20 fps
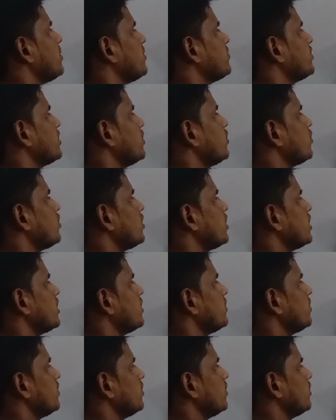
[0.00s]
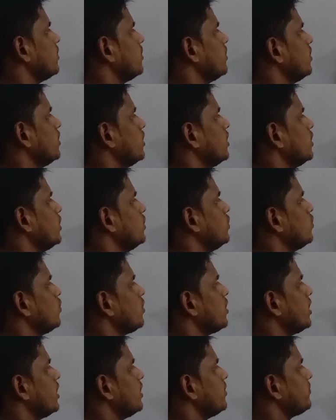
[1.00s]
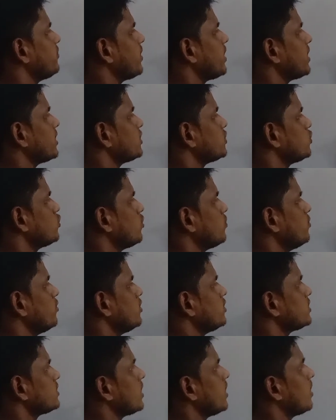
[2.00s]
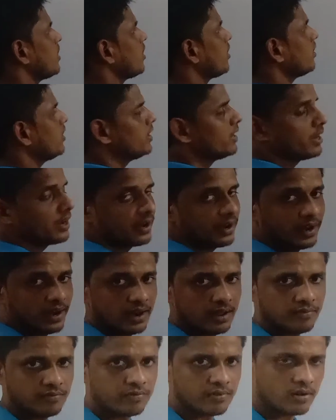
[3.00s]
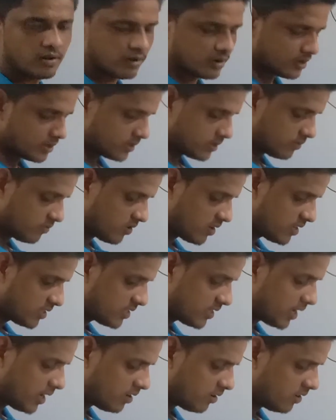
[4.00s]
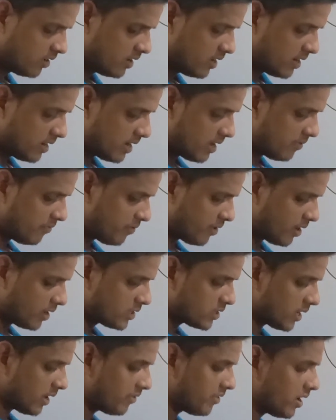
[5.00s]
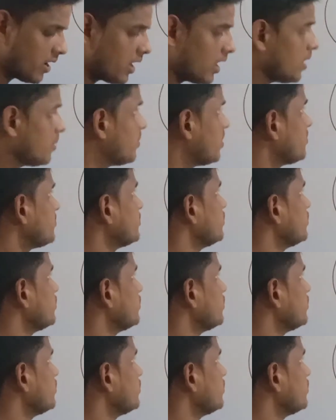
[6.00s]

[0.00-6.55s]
of the uriniferous tubules are nephrons. What is that? Nephrons. Other name of